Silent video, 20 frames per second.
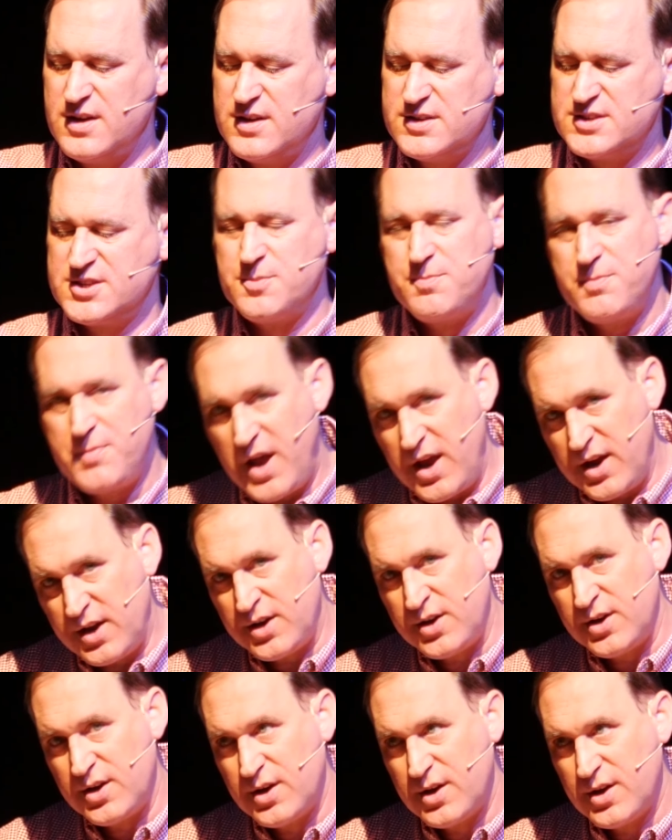to
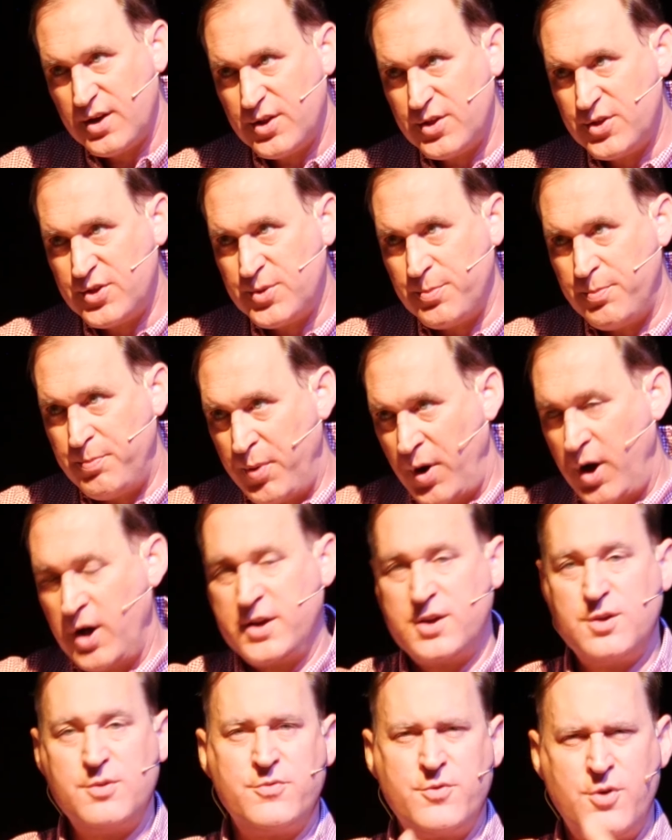make the
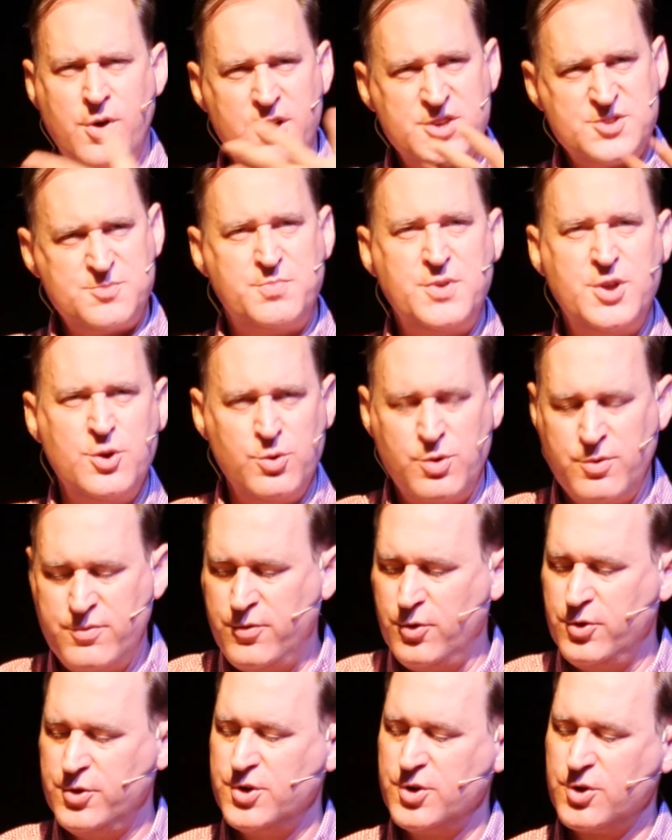body of Christ
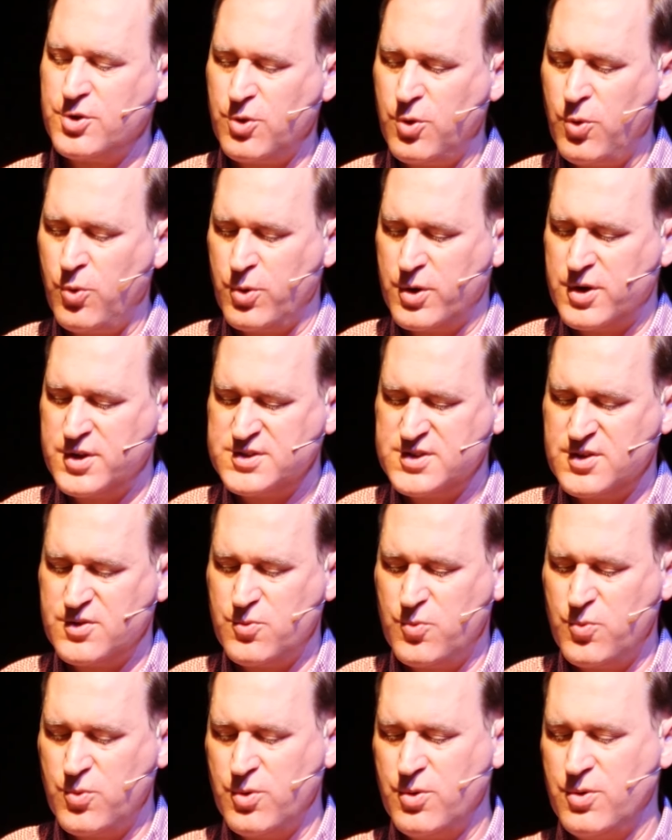beautiful and a glory to the
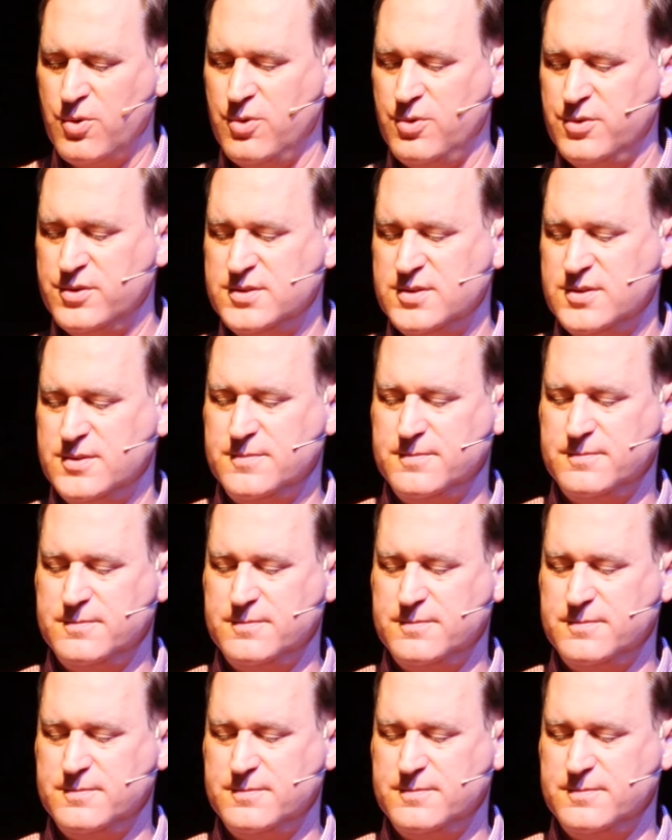world.